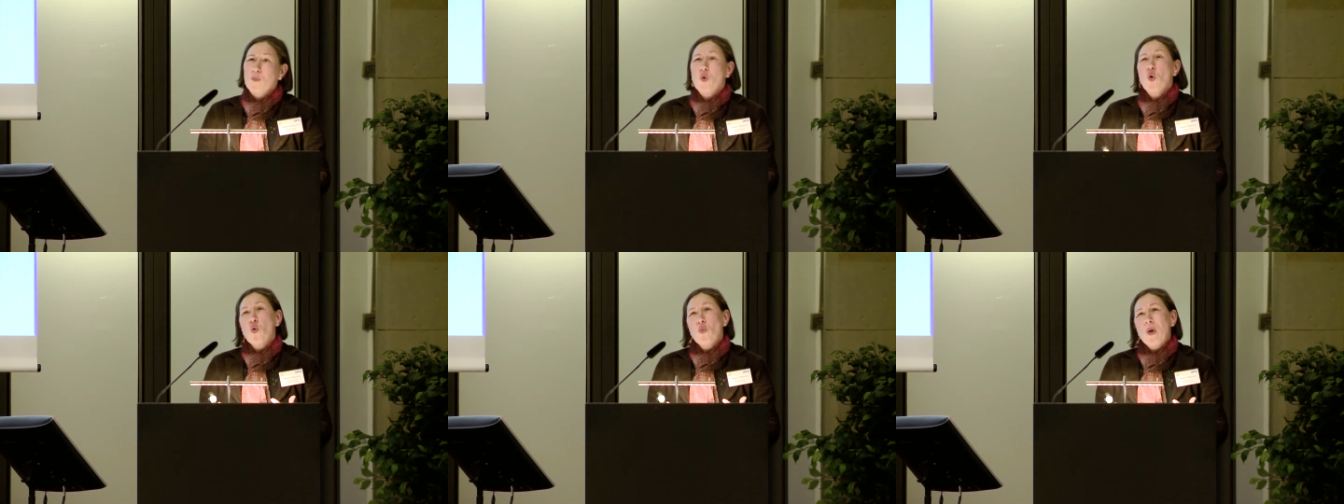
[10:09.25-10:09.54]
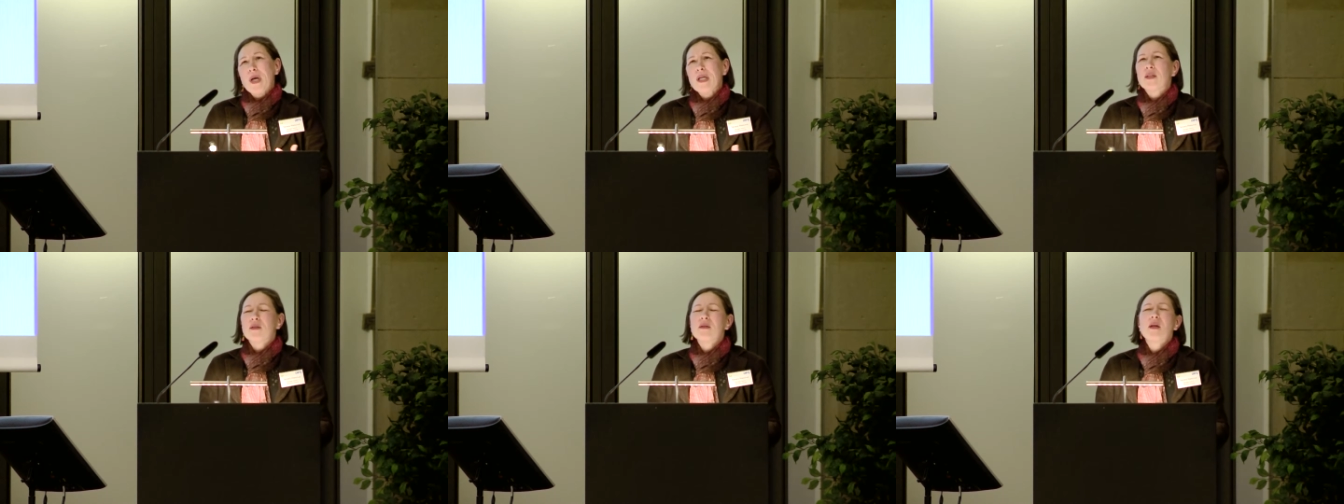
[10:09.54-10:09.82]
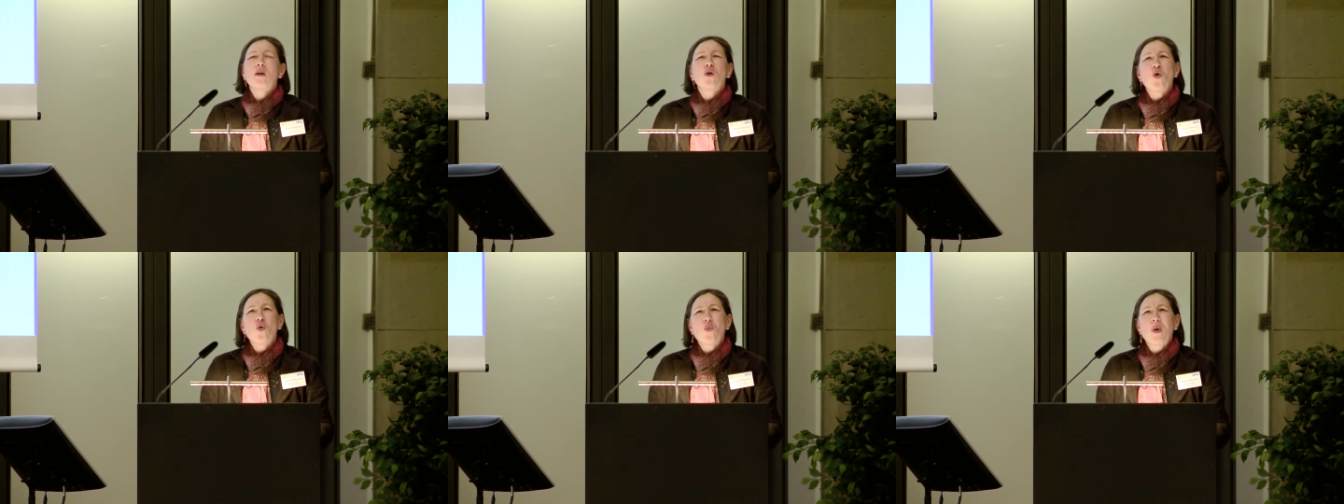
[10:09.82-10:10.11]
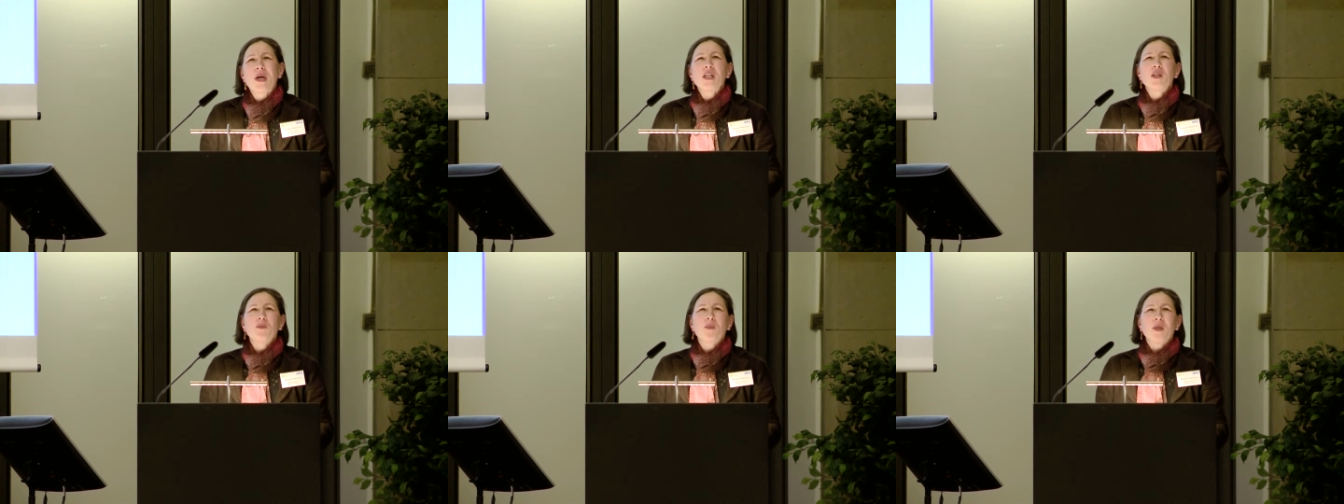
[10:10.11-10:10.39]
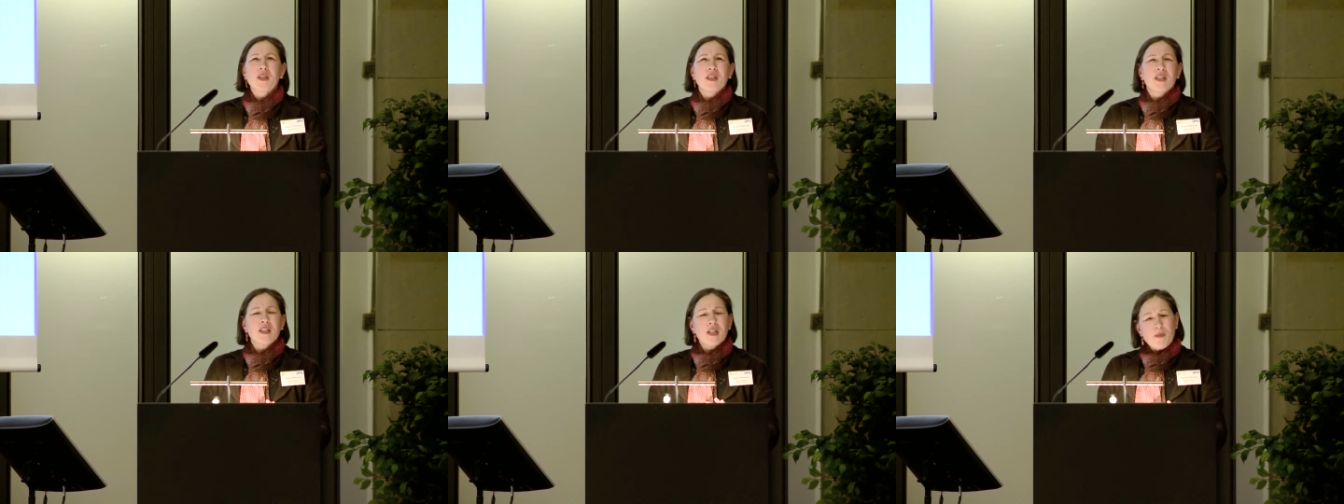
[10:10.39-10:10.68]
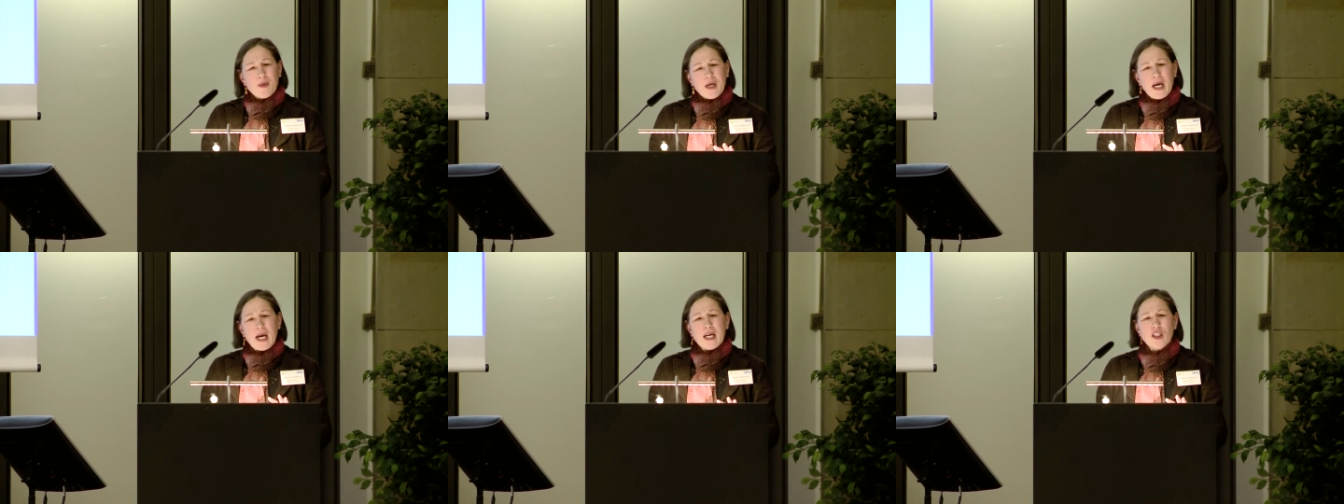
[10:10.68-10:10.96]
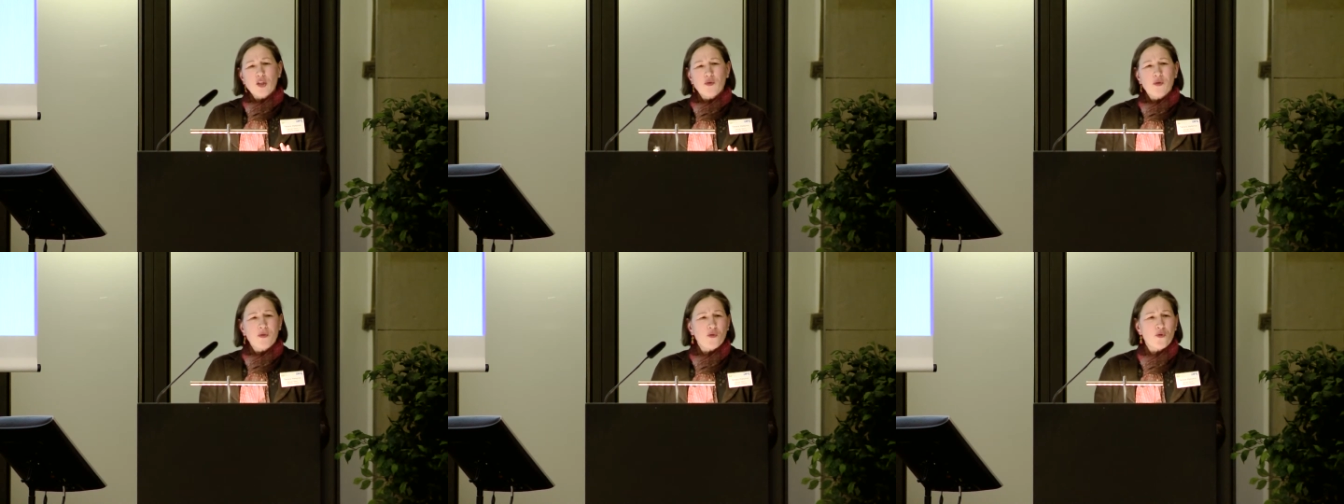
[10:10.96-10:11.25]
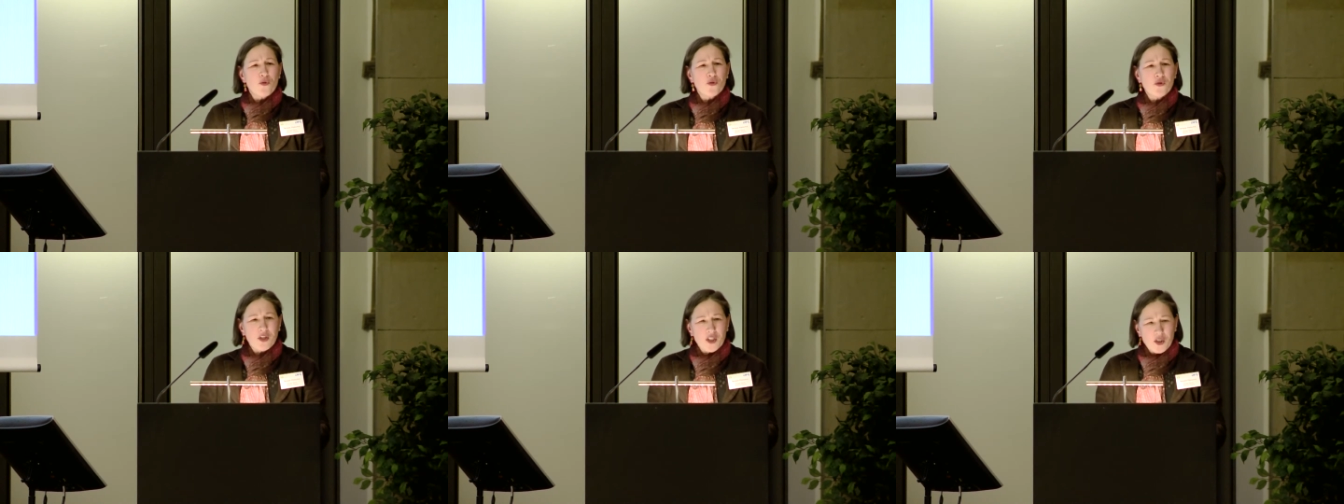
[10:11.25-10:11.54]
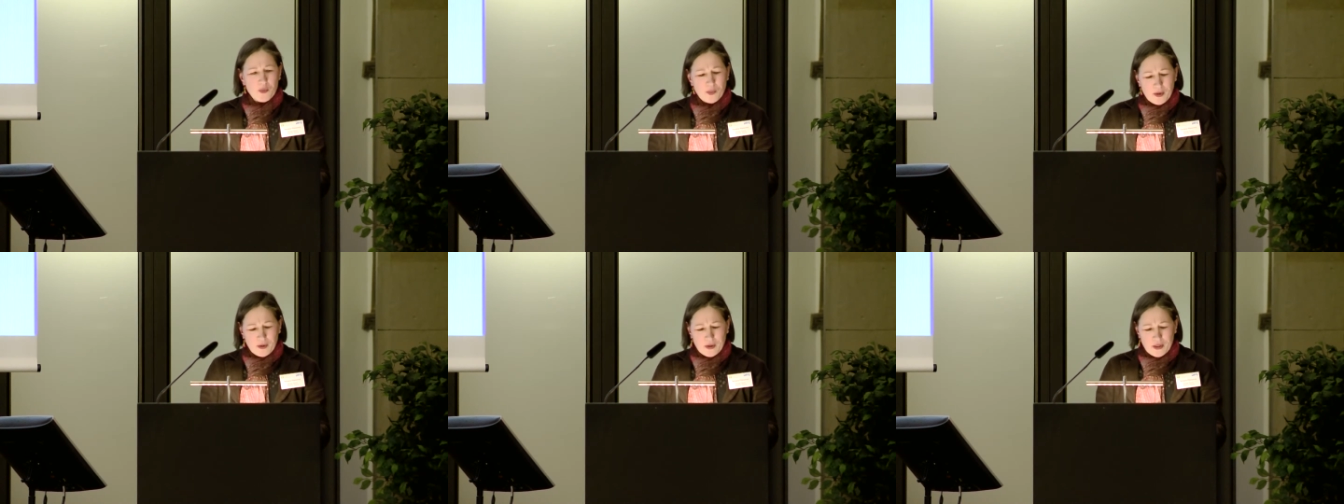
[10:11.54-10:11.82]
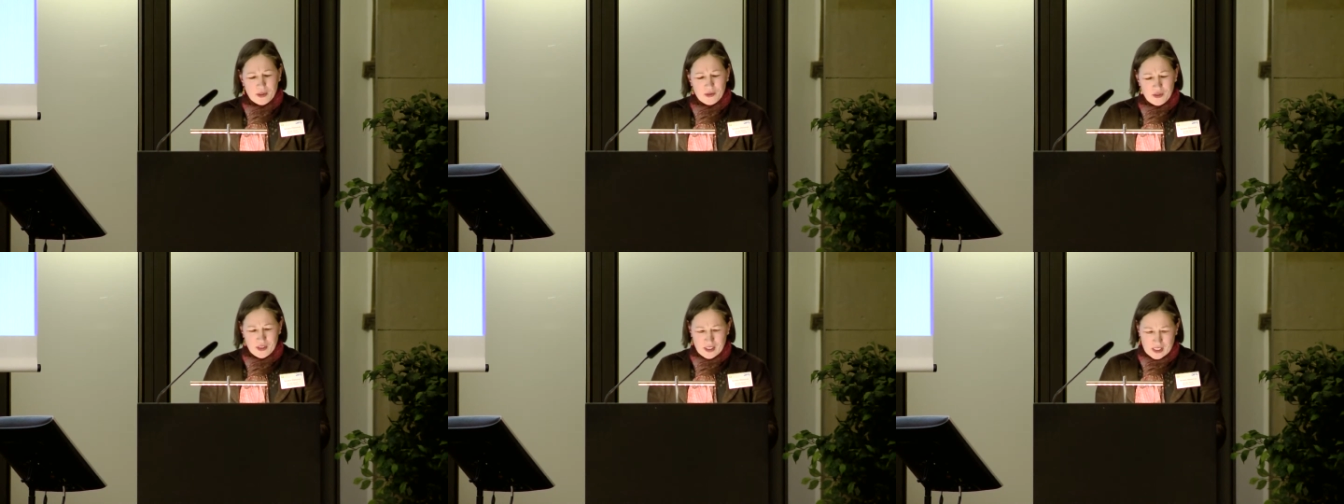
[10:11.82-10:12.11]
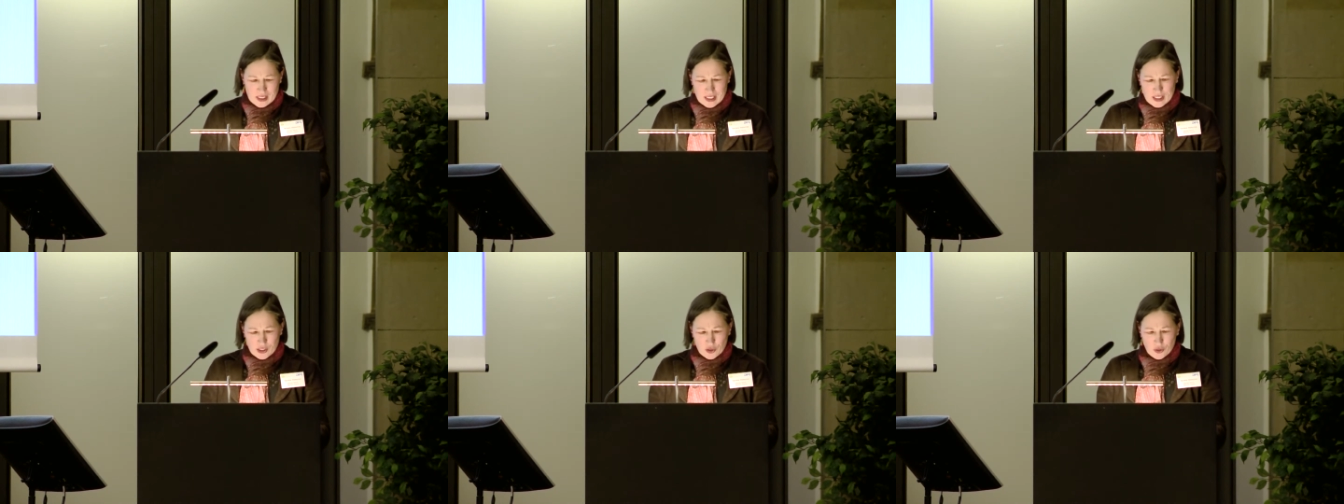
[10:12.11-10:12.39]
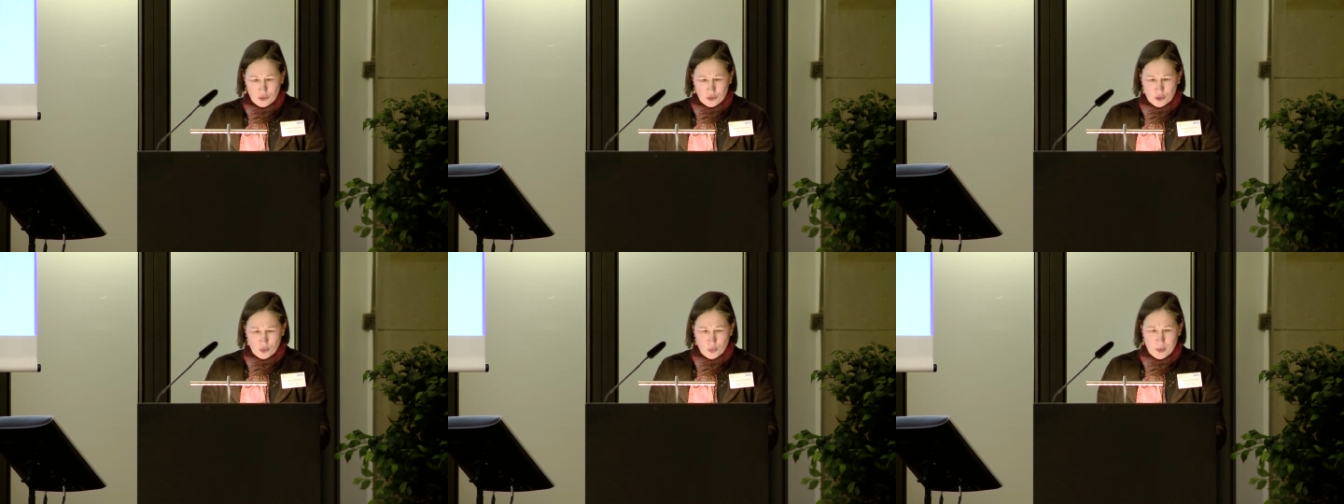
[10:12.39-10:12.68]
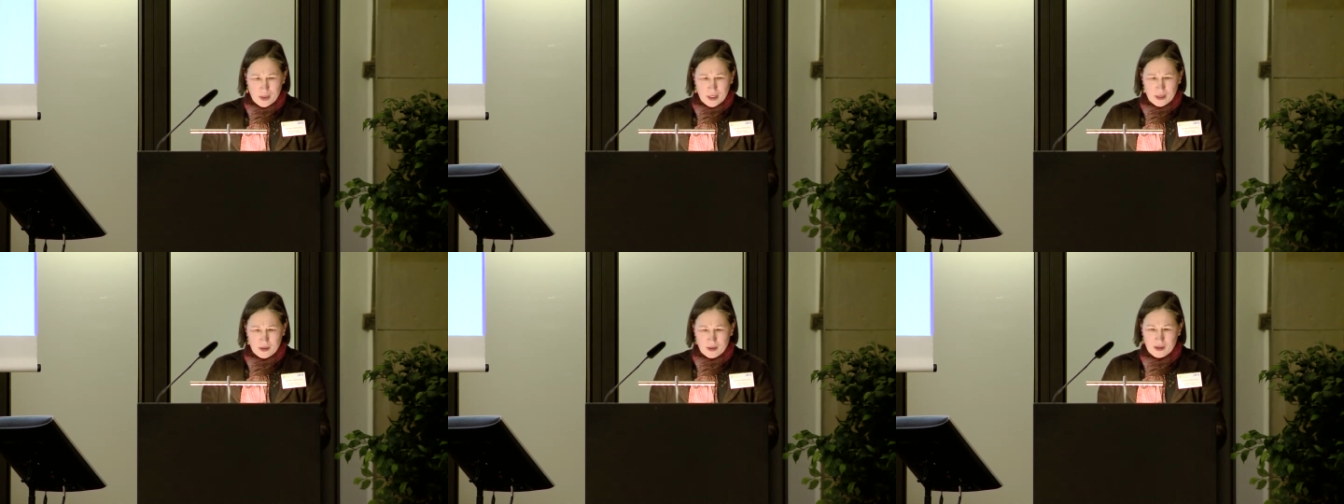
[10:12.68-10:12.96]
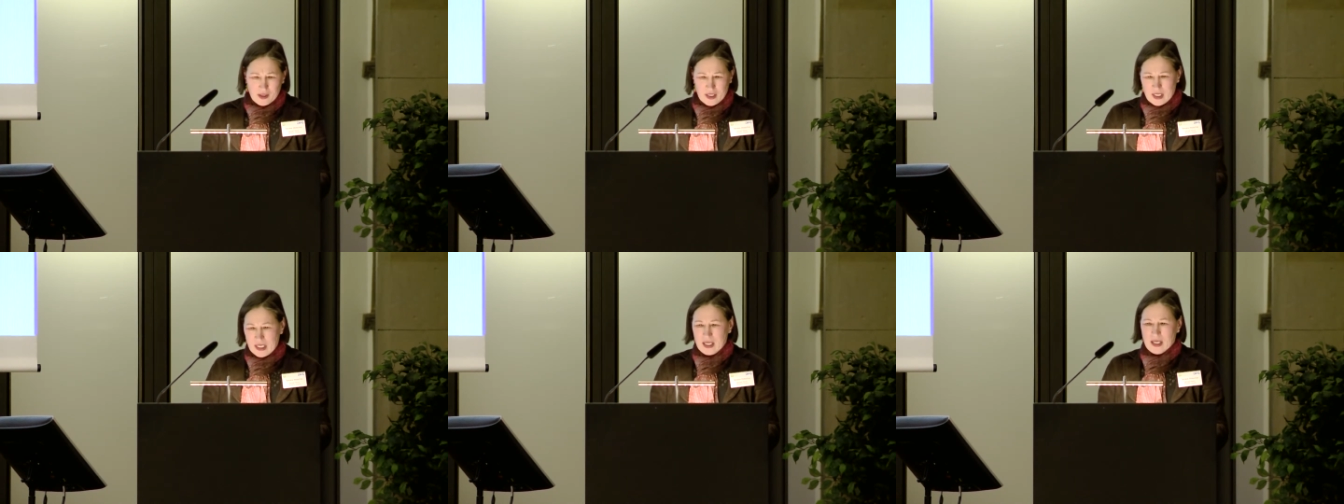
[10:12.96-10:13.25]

always, not always, but in some cases we've also experienced issues with,